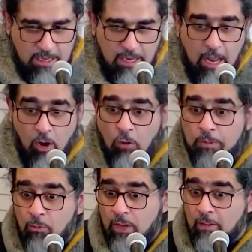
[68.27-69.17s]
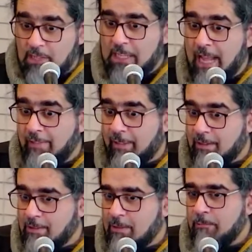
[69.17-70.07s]
And I hope that we understand
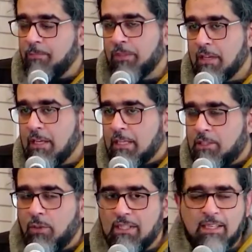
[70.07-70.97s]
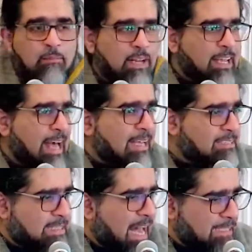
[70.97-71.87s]
this. So when somebody
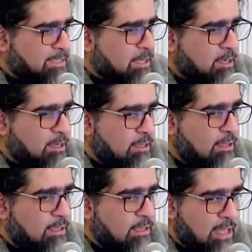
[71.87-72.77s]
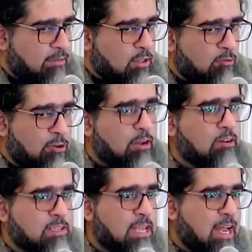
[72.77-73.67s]
has that level of
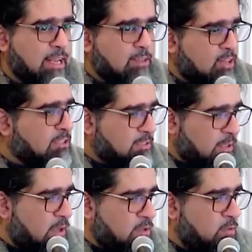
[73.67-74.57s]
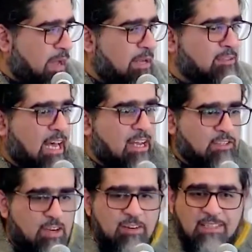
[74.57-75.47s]
understanding, such as Allah subhanahu wa
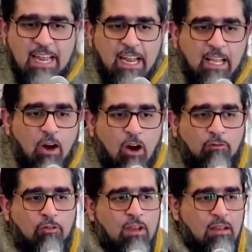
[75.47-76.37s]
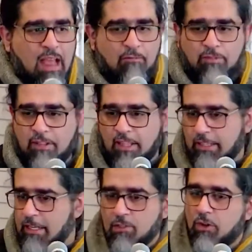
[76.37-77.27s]
ta'ala's understanding of everything
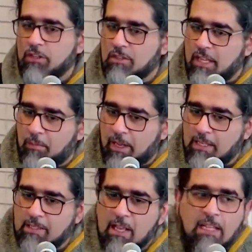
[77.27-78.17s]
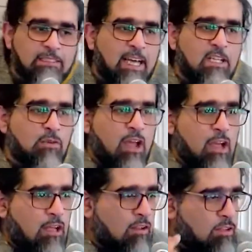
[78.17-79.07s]
that is going to take place, that is why
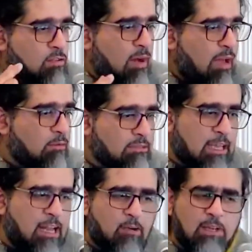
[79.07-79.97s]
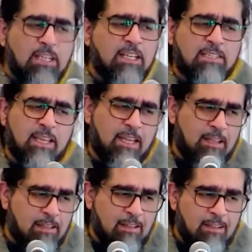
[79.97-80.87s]
Allah subhanahu wa ta'ala, what did He
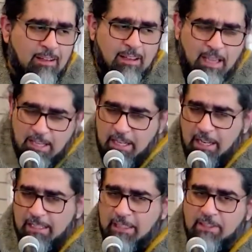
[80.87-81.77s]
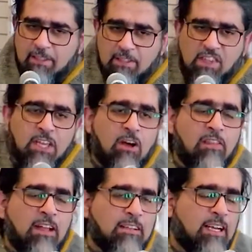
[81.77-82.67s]
say in hadith, in a sahih
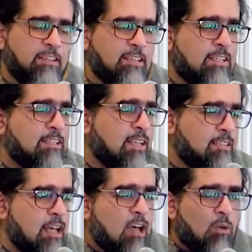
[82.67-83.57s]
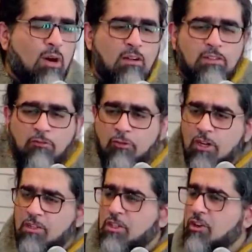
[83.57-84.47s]
authentic hadith? He says, one of the
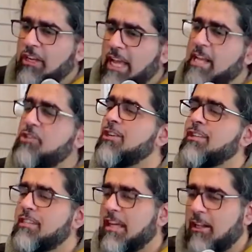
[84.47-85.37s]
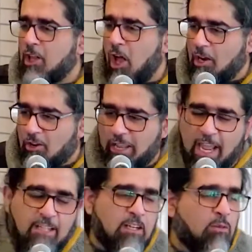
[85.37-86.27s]
first creations that Allah
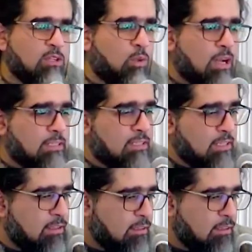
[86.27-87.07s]
created was what?